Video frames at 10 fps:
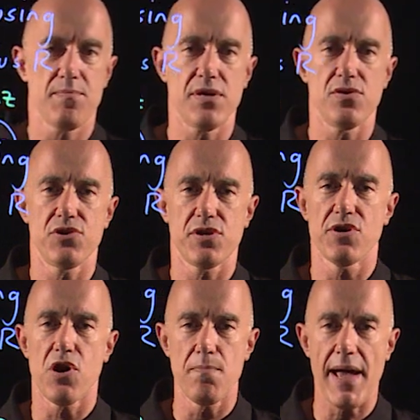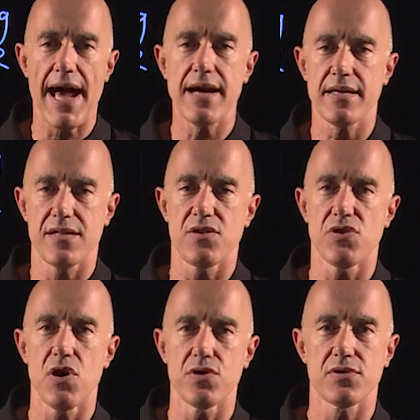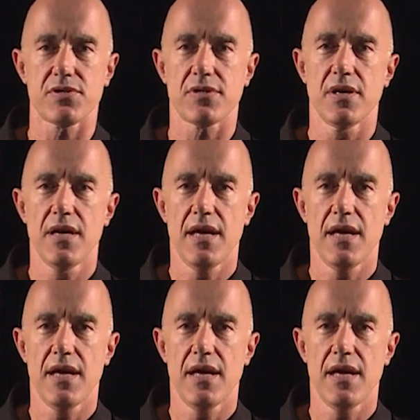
but you should go back in the notes